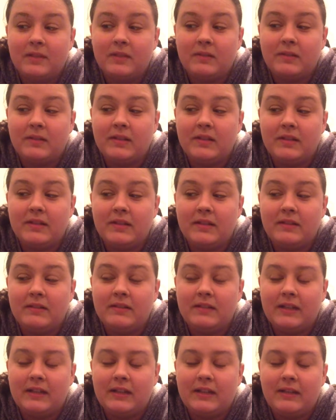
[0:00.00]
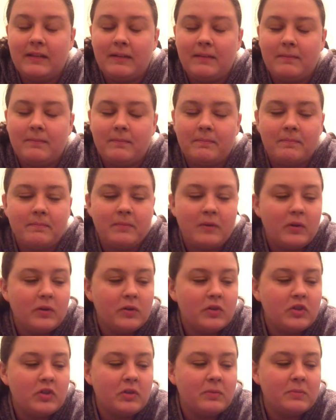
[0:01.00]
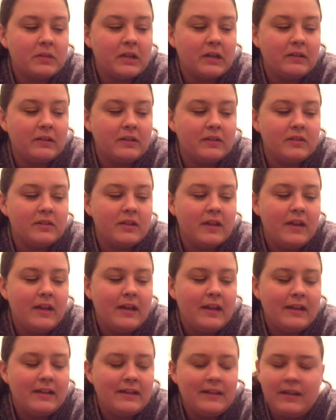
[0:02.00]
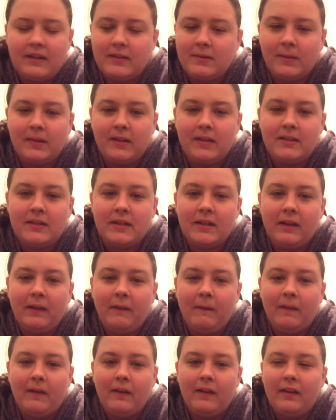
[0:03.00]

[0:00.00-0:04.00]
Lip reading: 22-day push-up challenge, day 22.